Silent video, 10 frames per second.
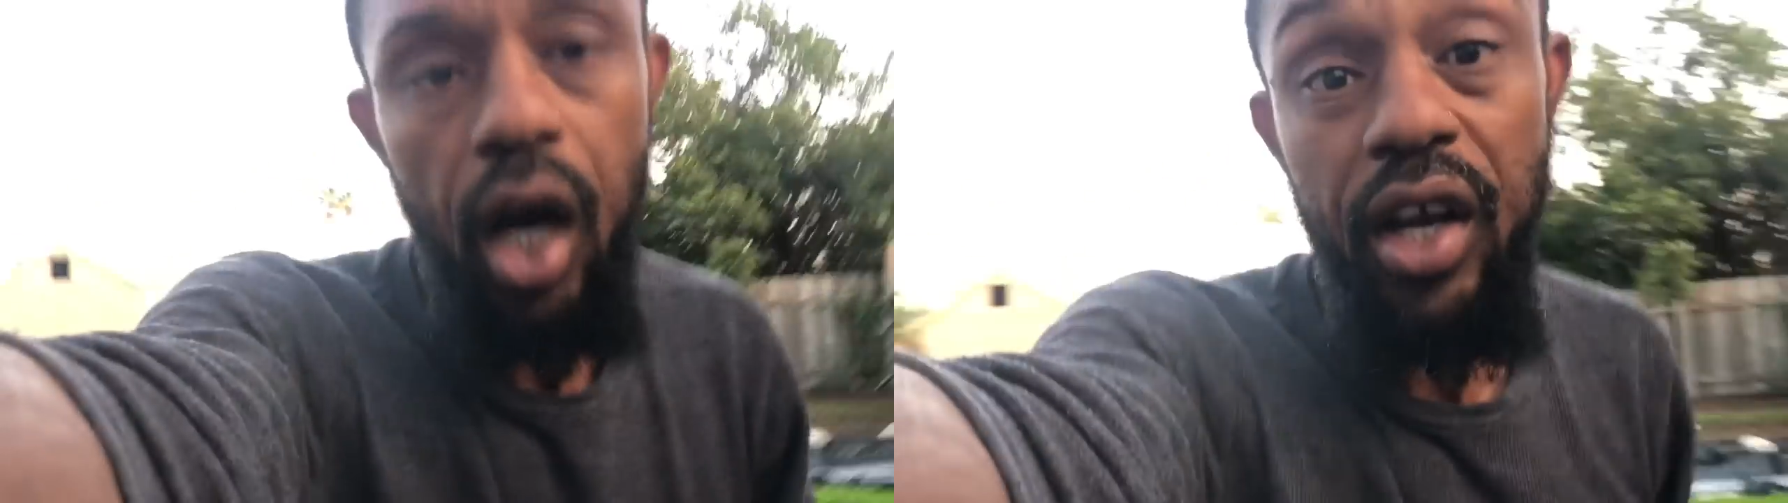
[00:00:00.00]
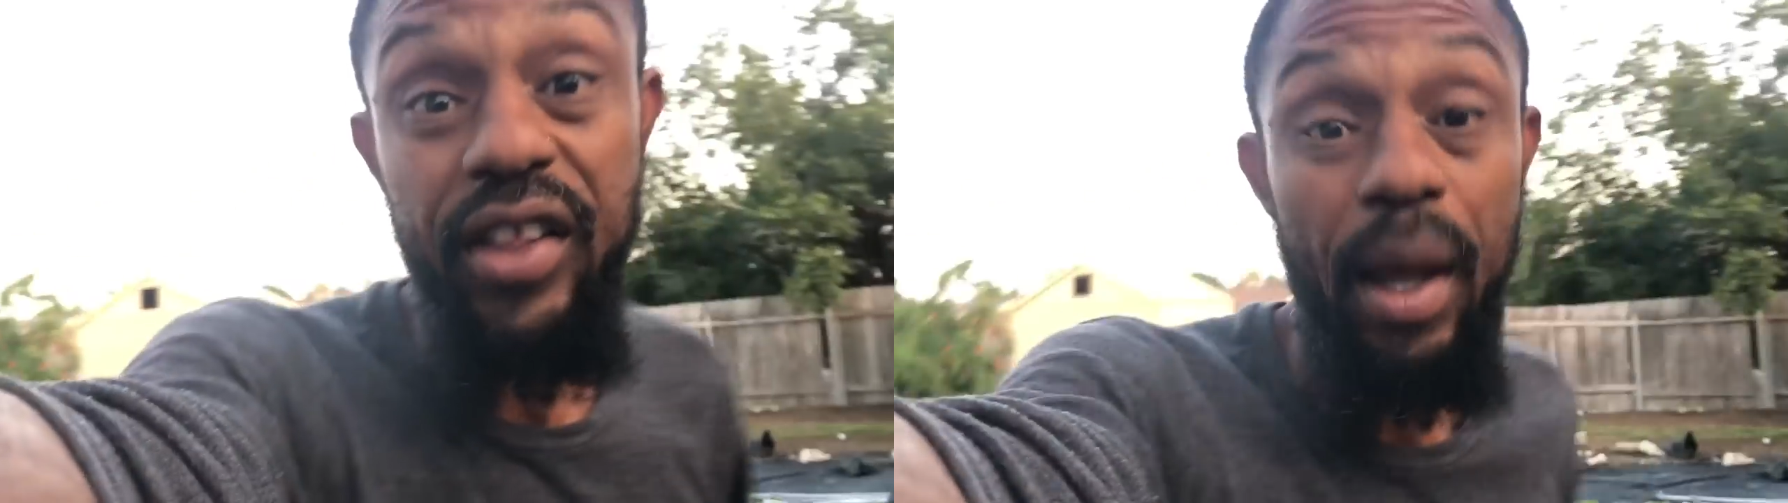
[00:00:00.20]

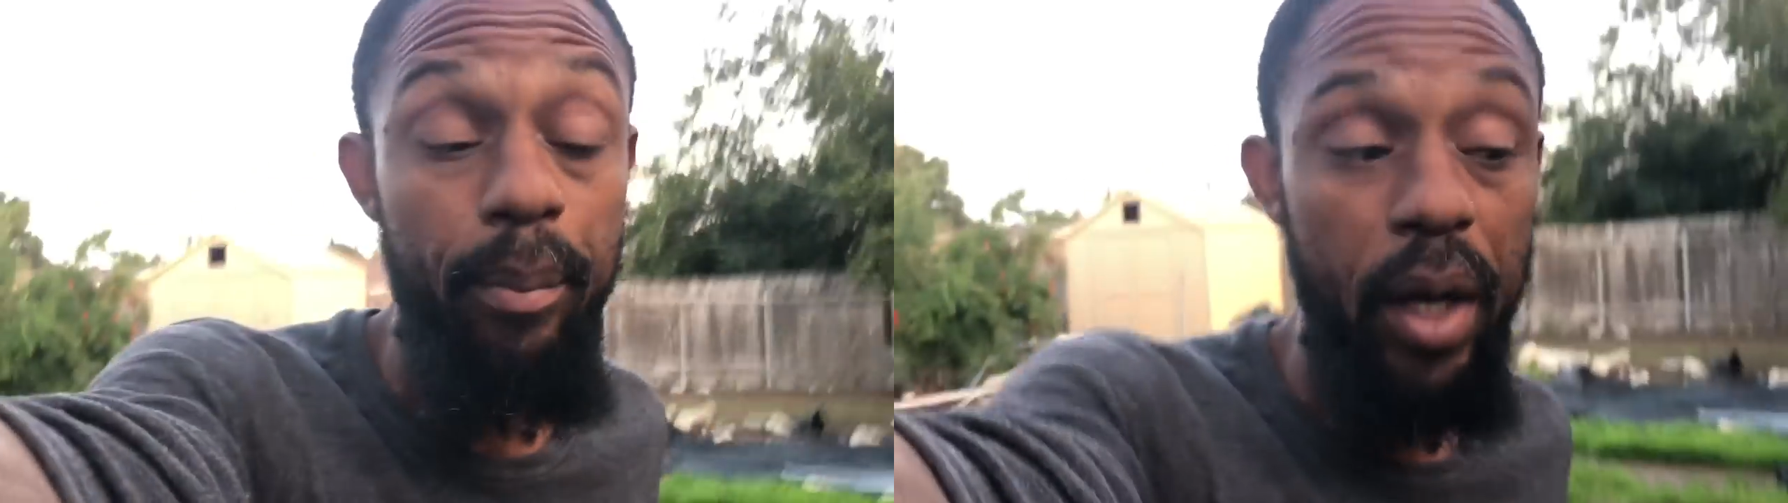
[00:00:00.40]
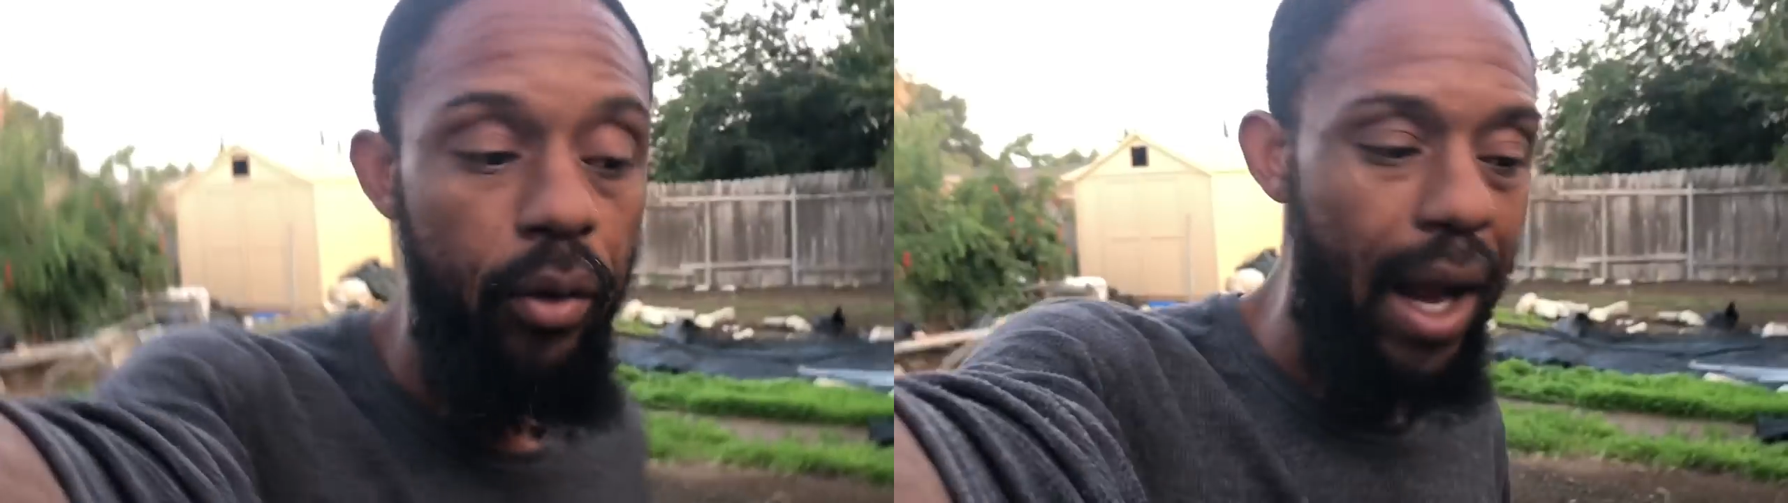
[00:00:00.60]
underneath
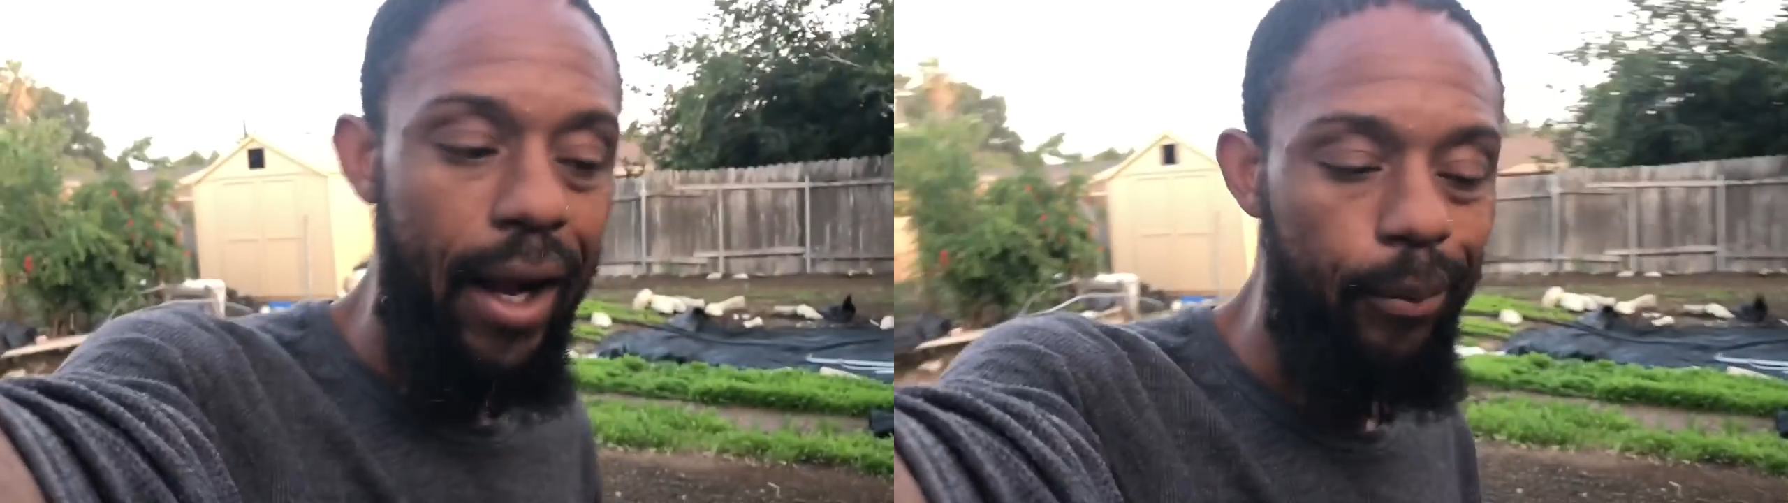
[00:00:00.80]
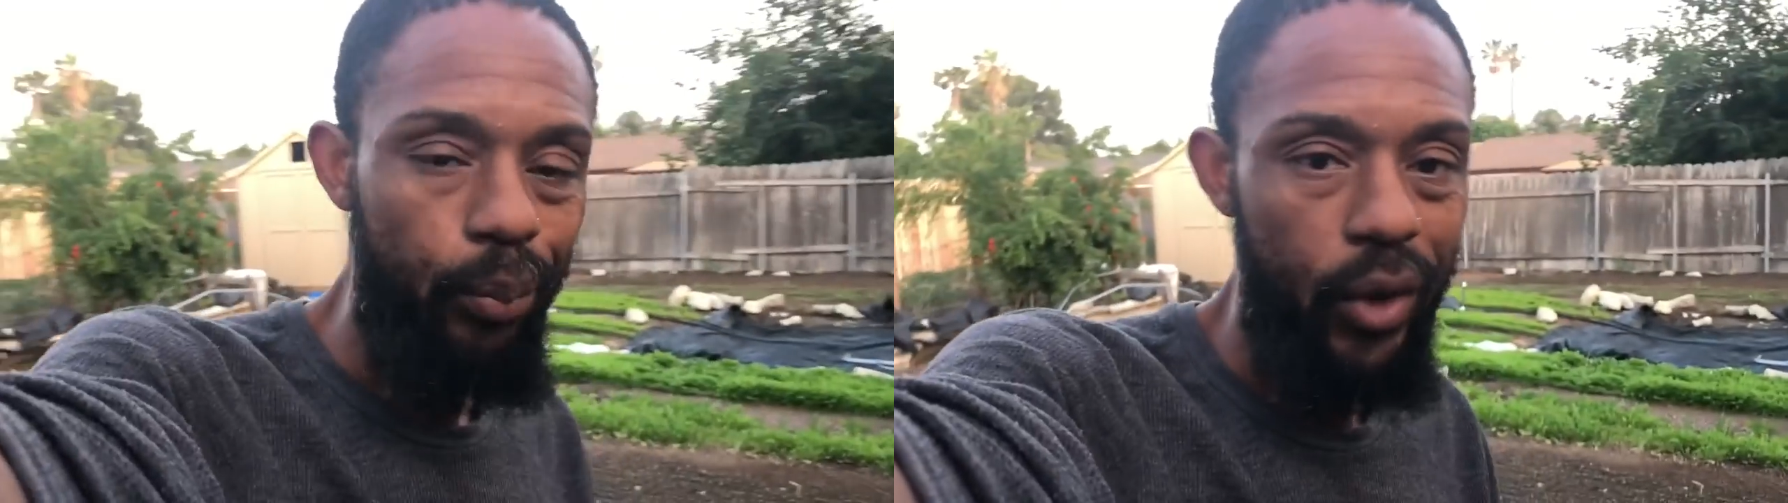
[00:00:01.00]
that big
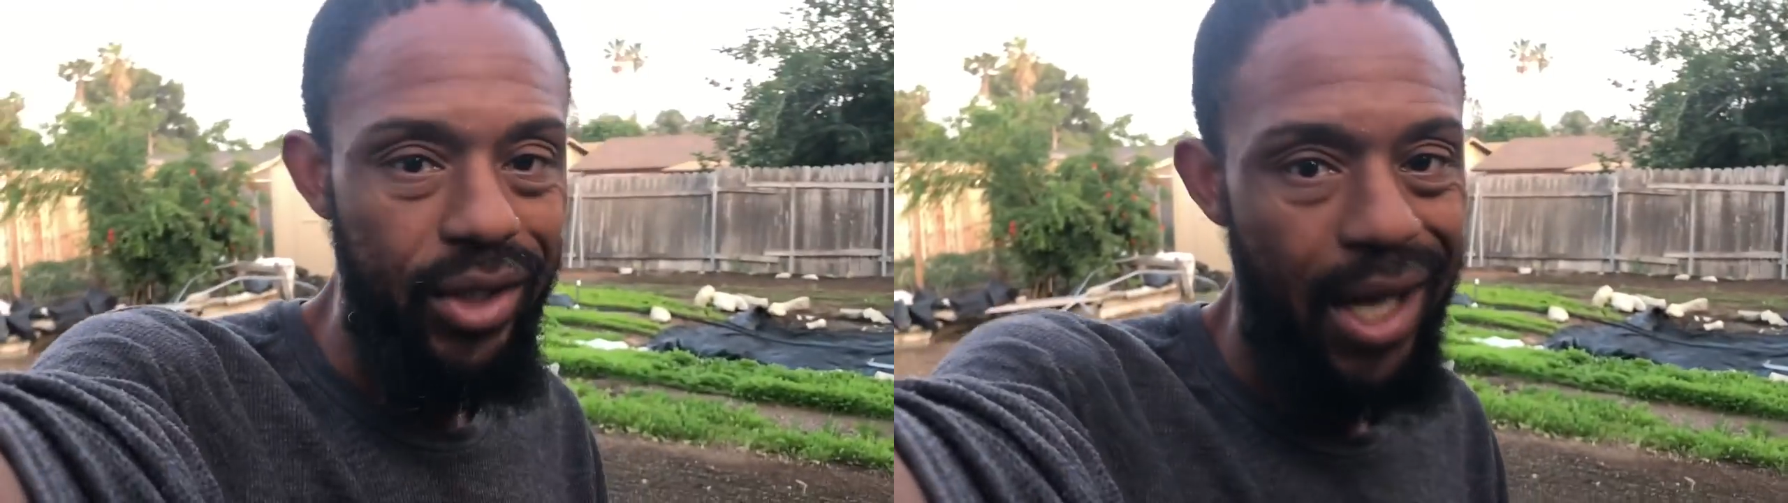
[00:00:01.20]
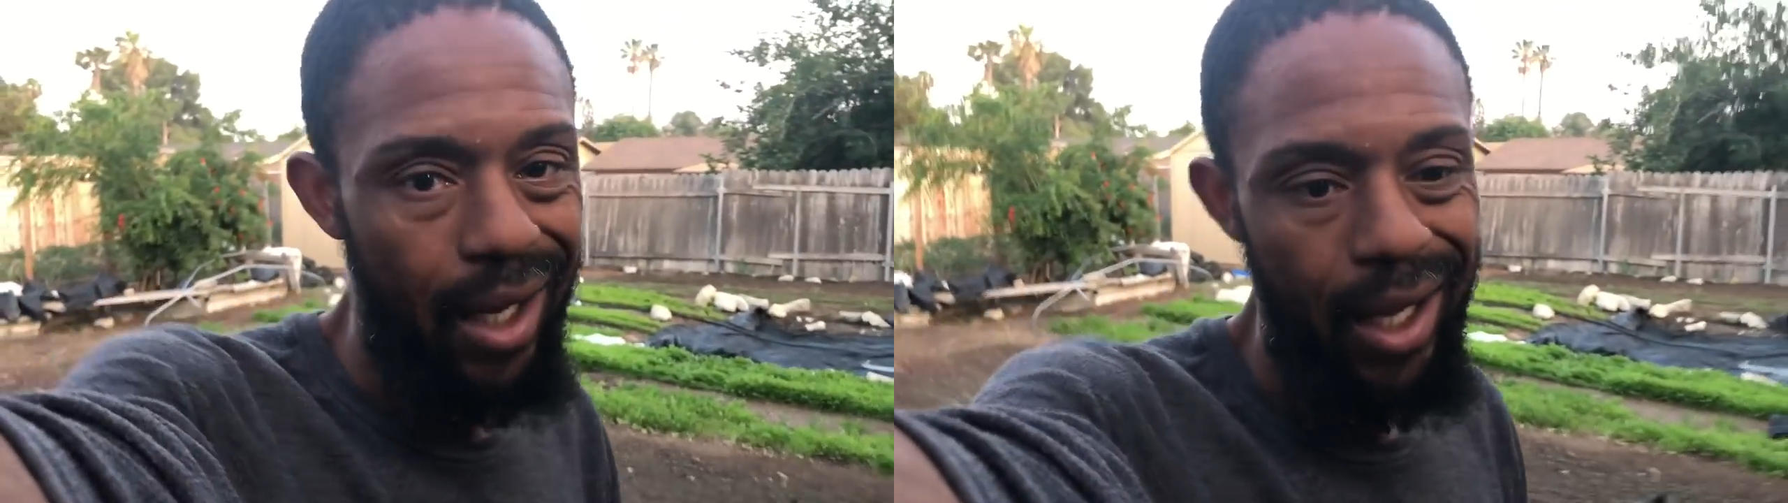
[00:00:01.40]
rack,
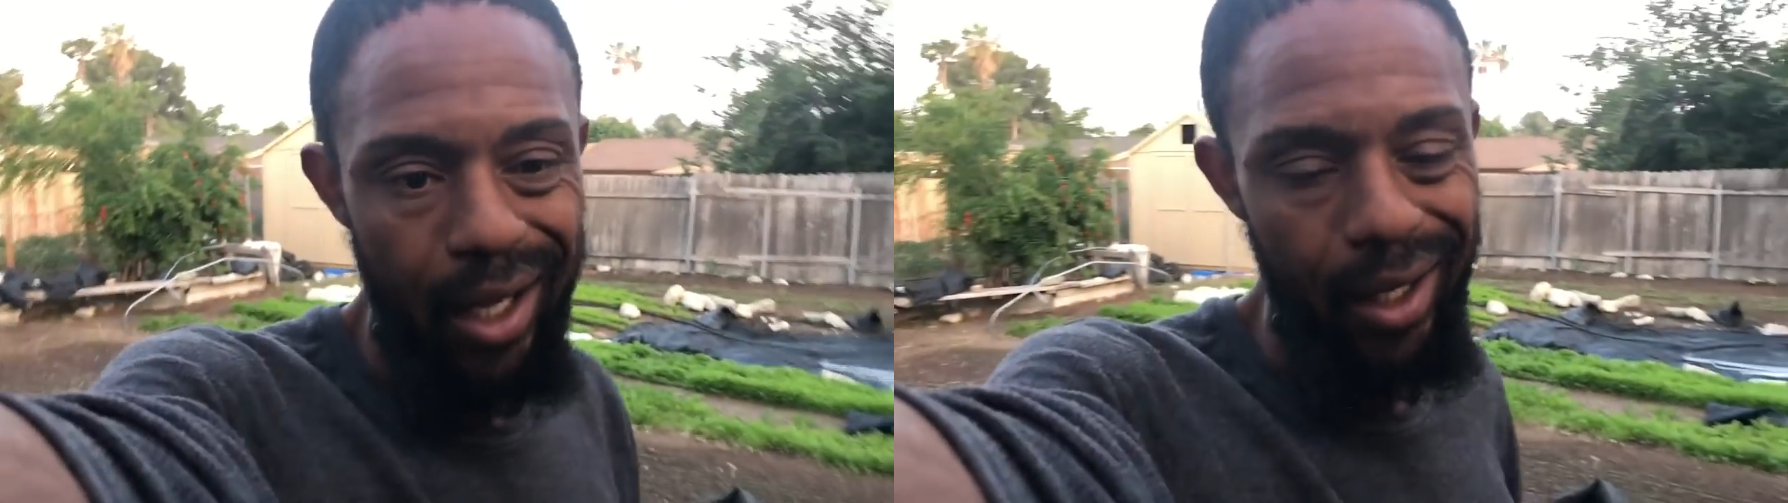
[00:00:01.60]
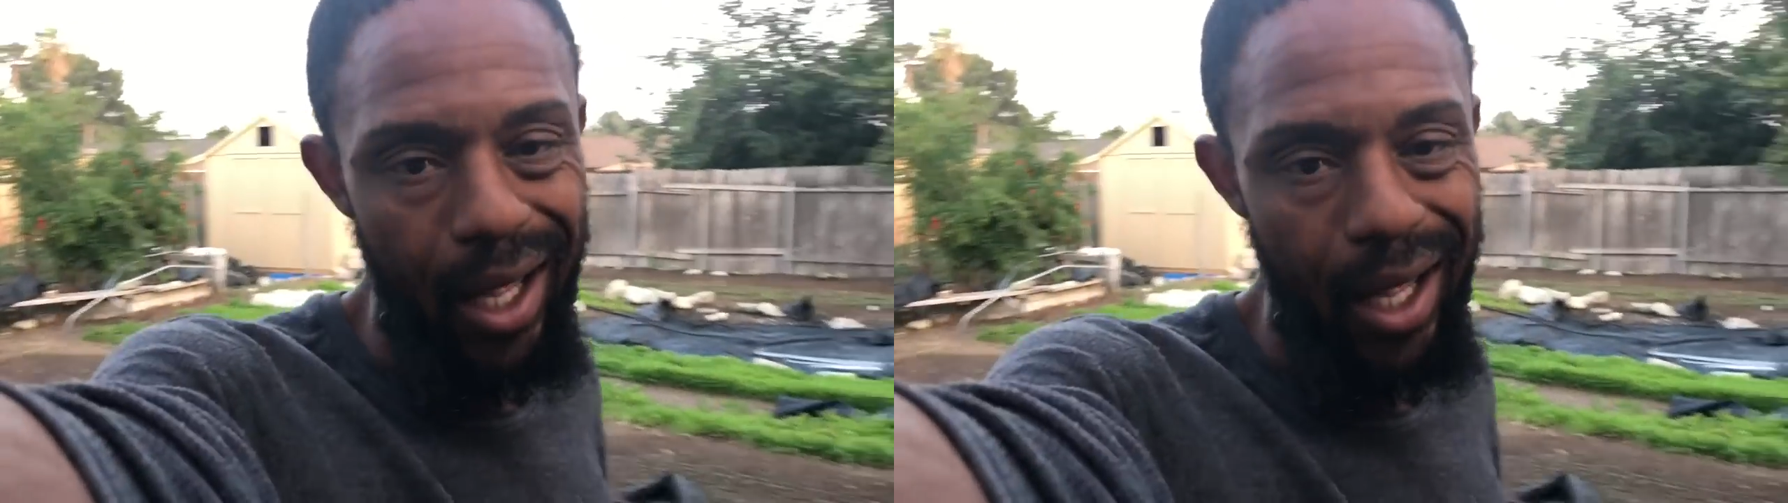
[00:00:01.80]
there's not a lot of